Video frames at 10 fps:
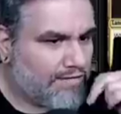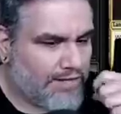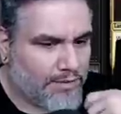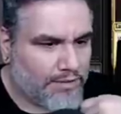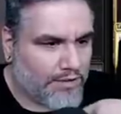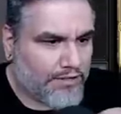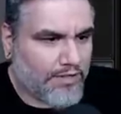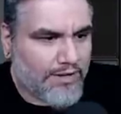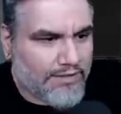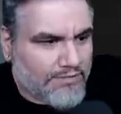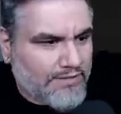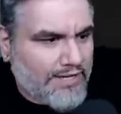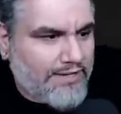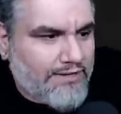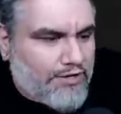I feel like with Oko out
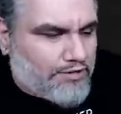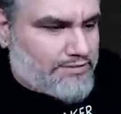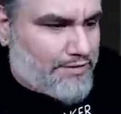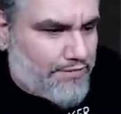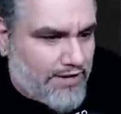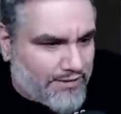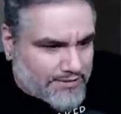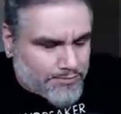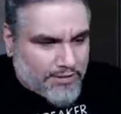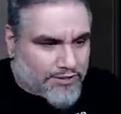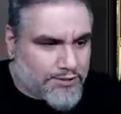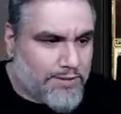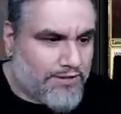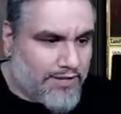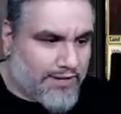and or Teferi out, it's probably just
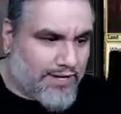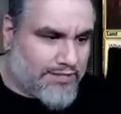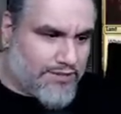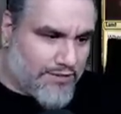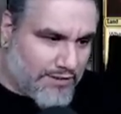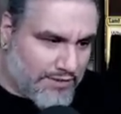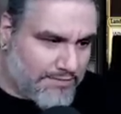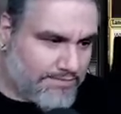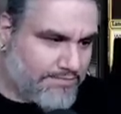better to do that next turn, right?